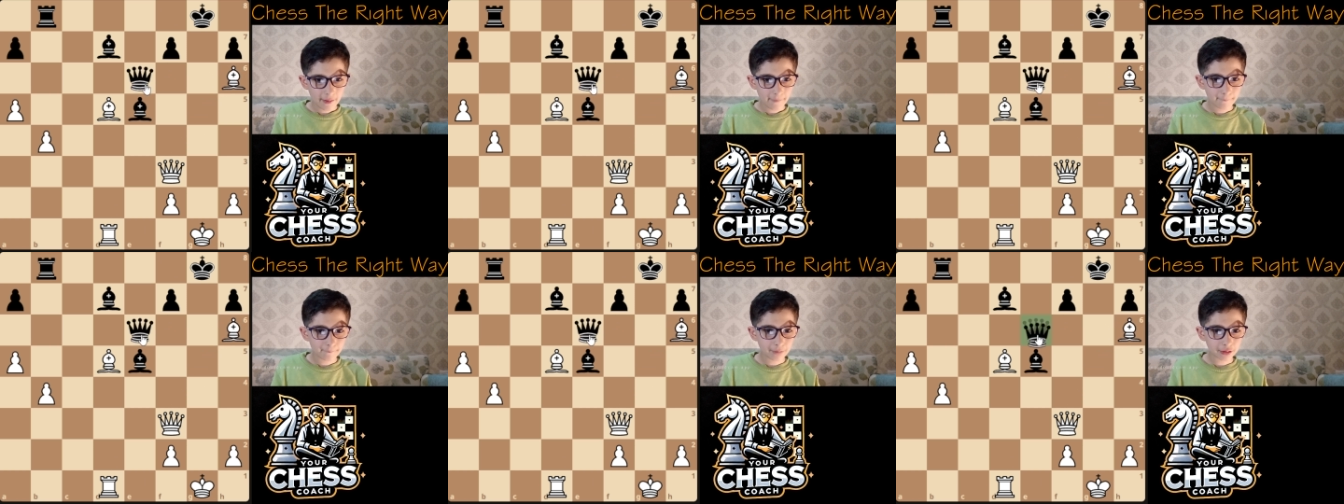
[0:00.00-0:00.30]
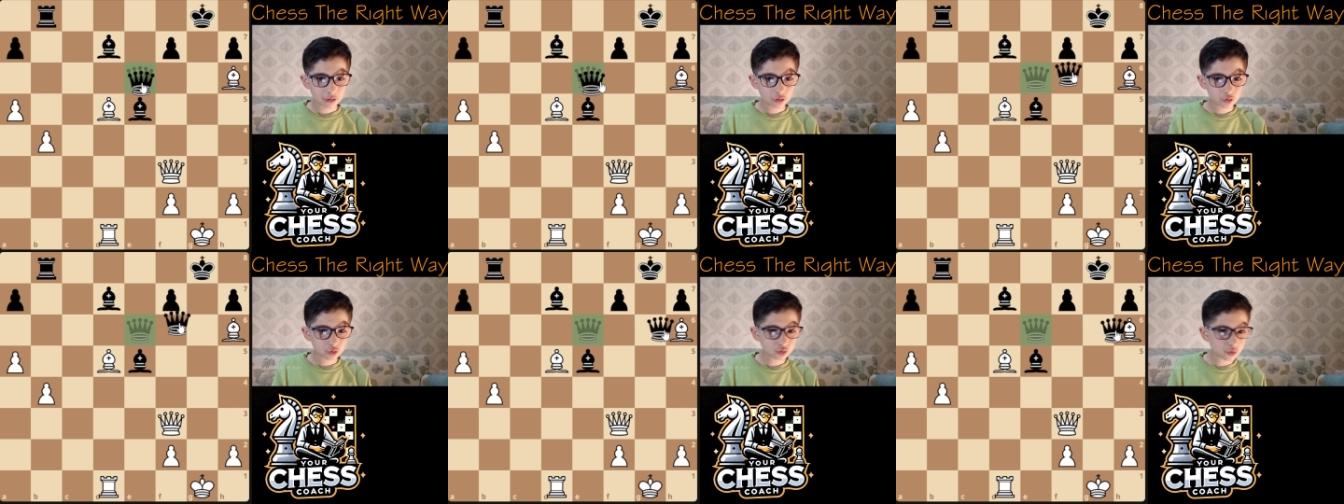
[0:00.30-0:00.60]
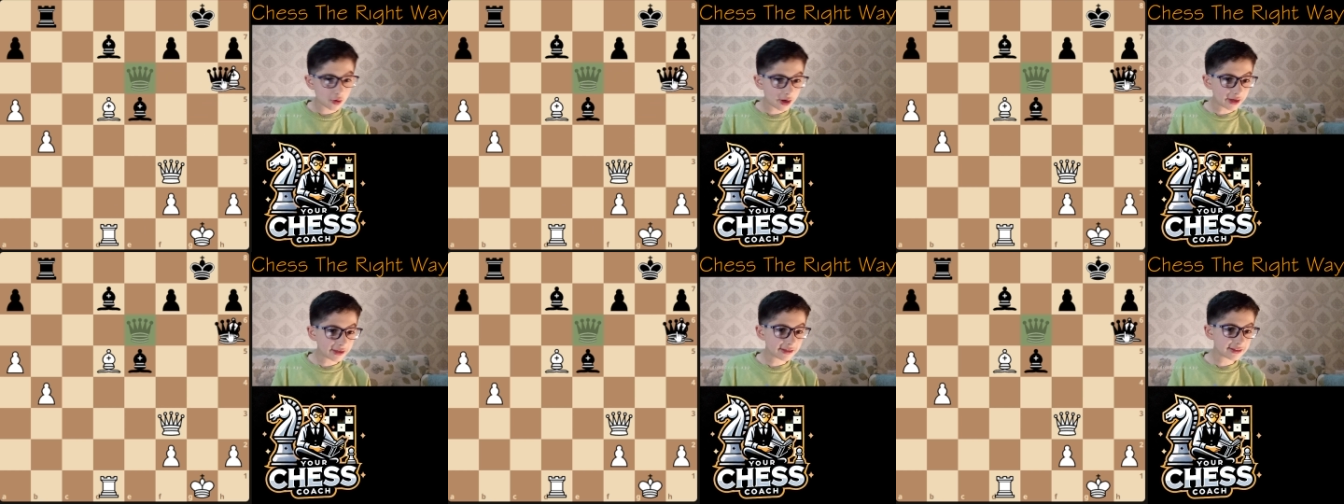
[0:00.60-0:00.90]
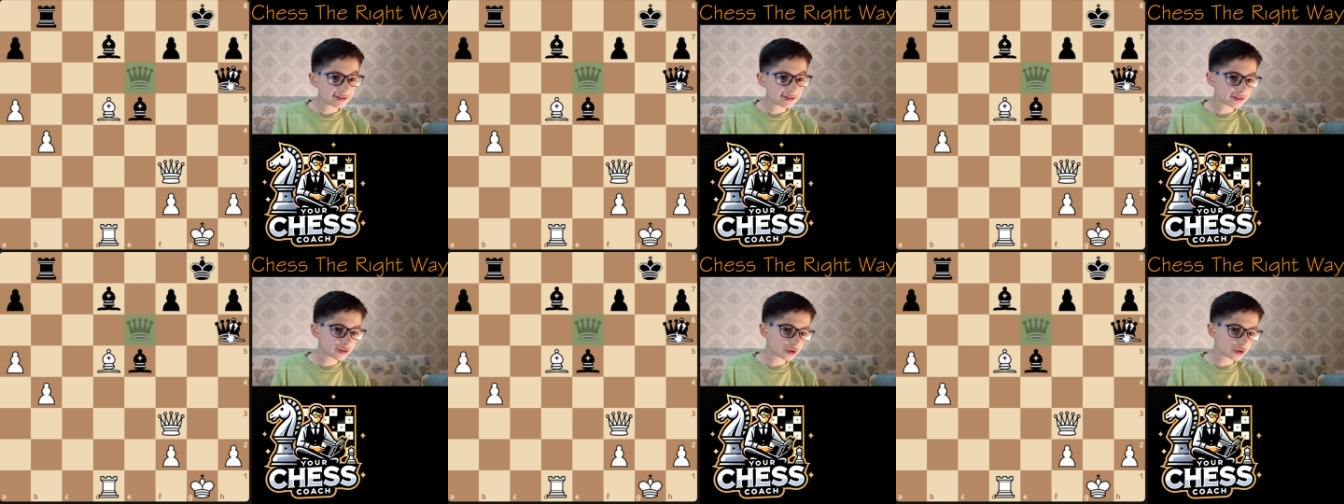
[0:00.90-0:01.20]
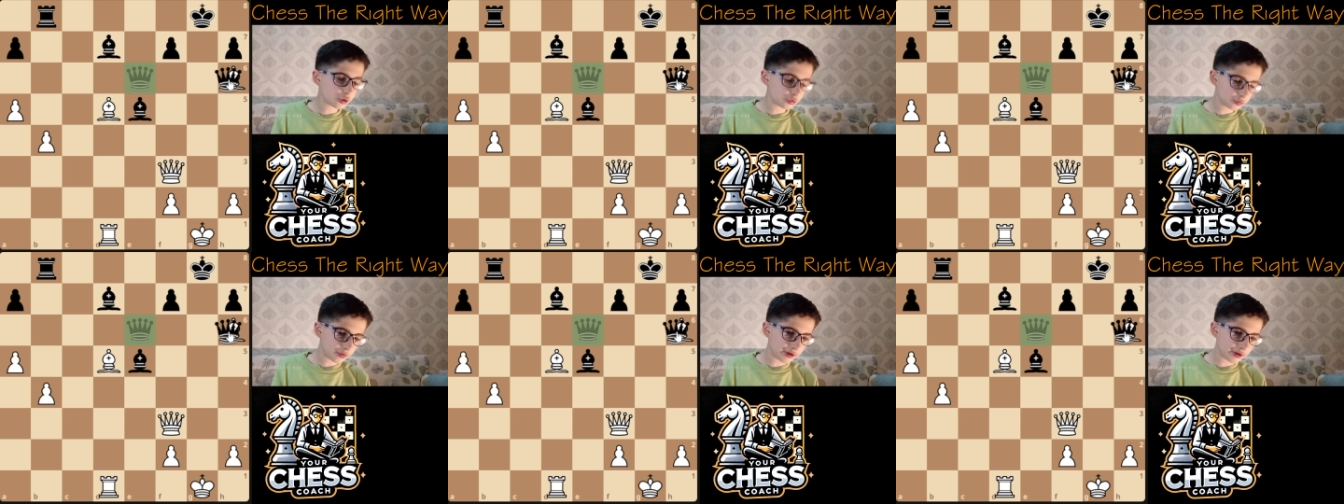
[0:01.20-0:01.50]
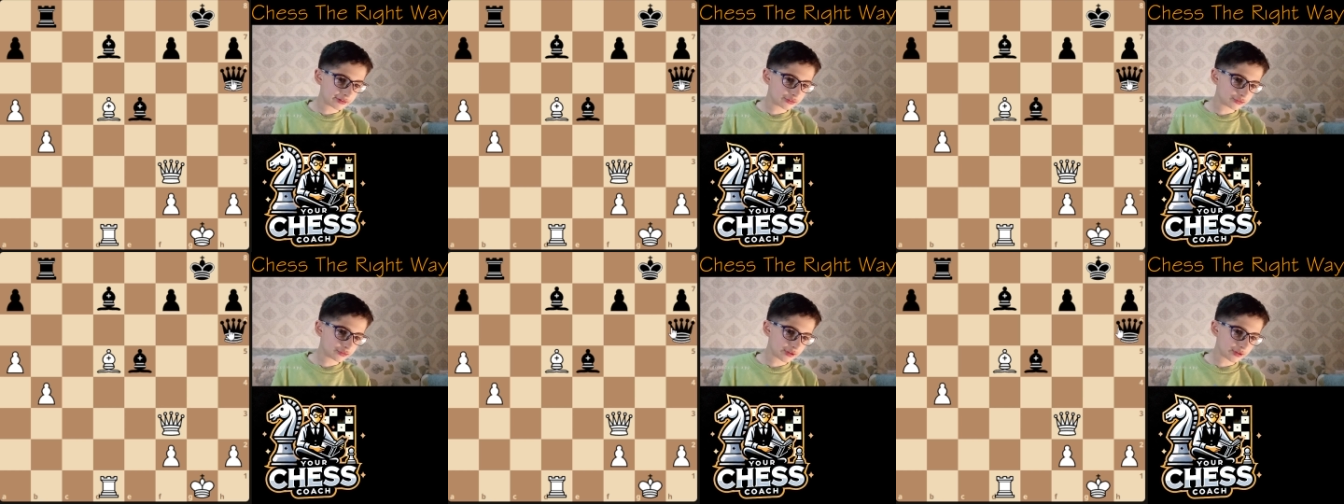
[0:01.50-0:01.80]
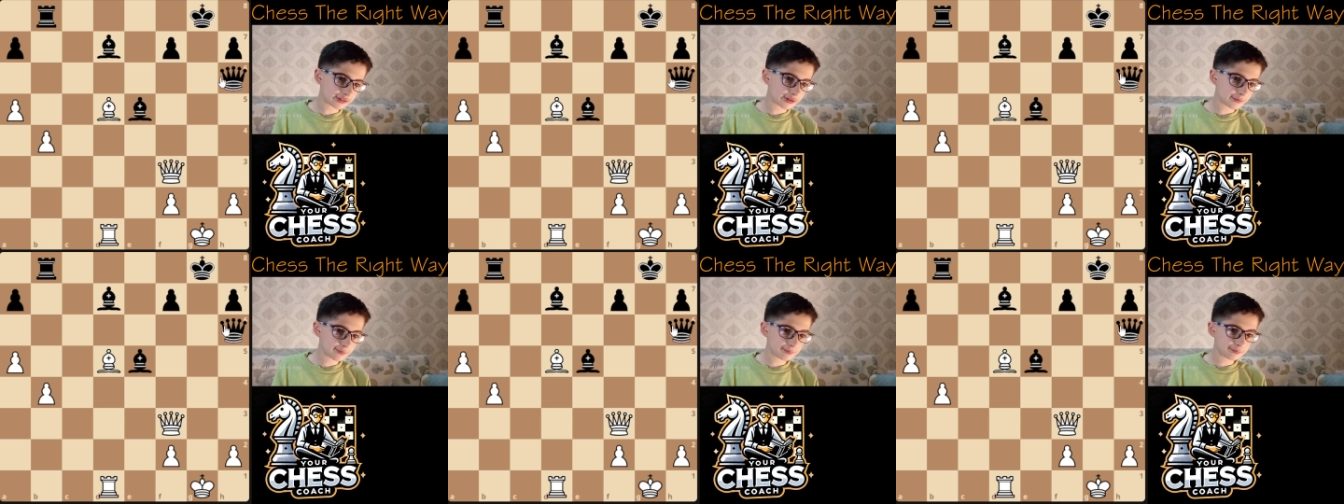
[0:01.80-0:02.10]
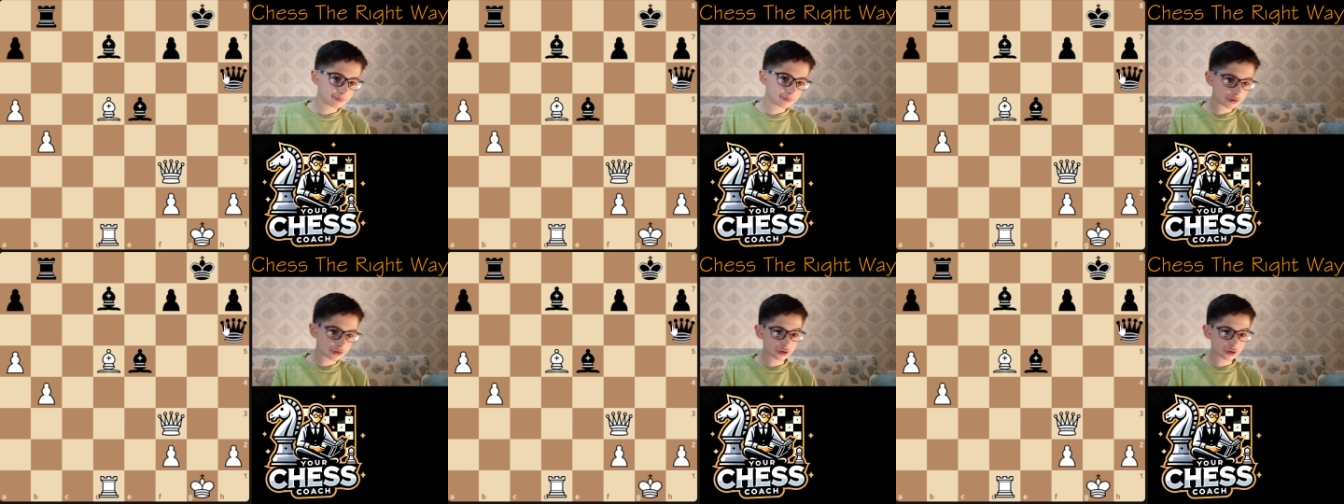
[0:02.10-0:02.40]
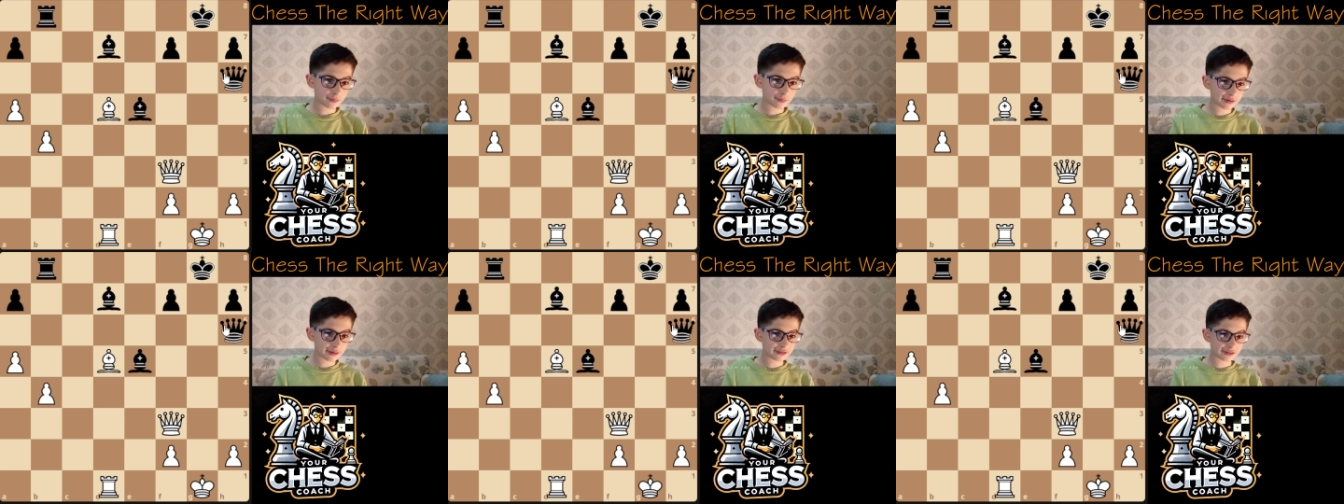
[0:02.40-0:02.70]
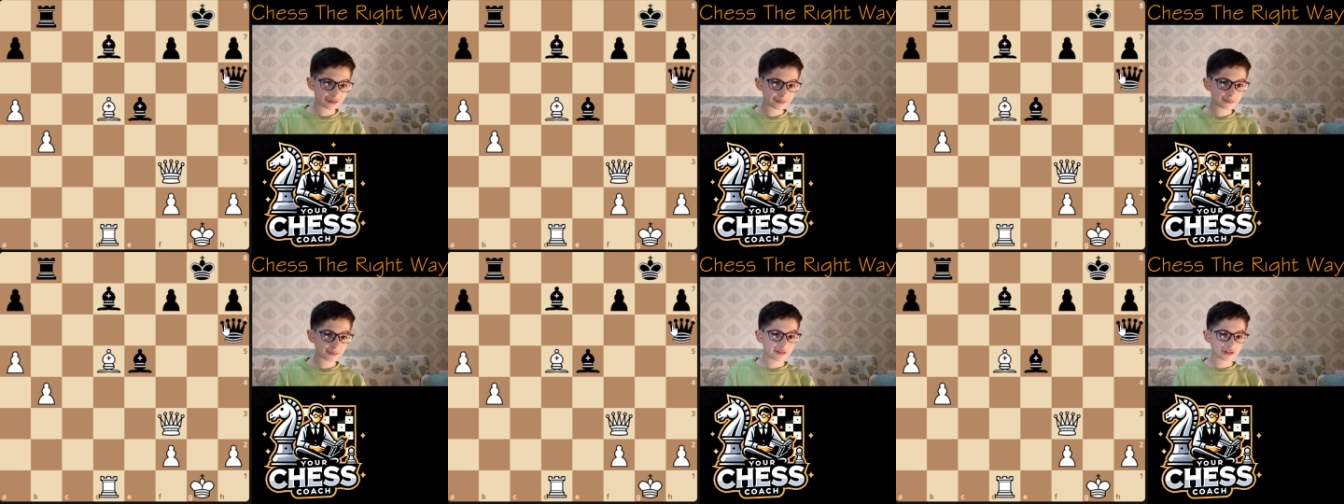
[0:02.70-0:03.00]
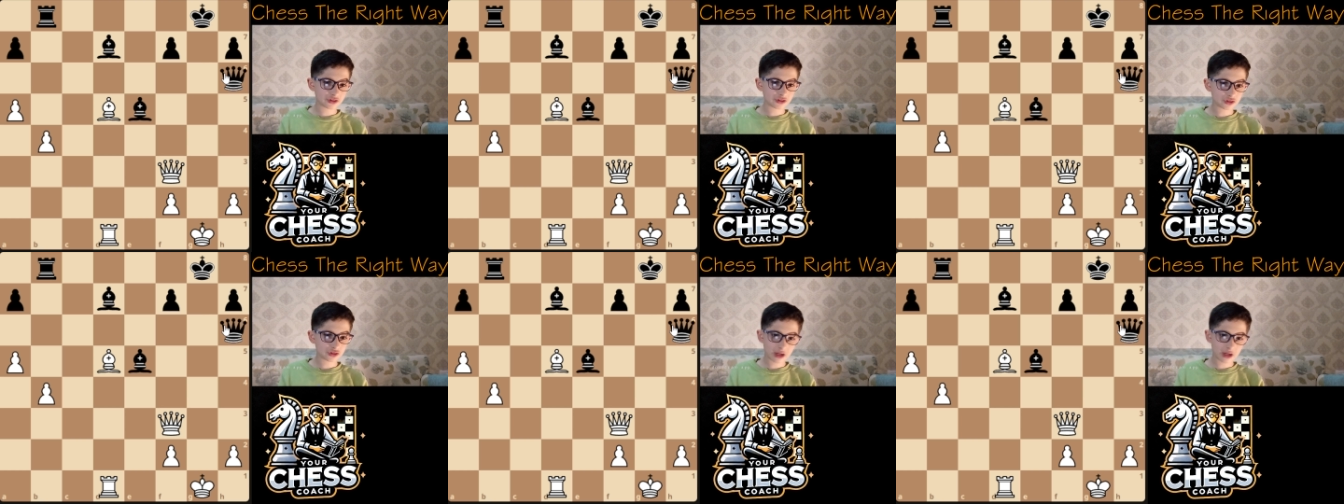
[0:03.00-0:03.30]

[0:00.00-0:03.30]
But why is it alright to hang a bishop in this position?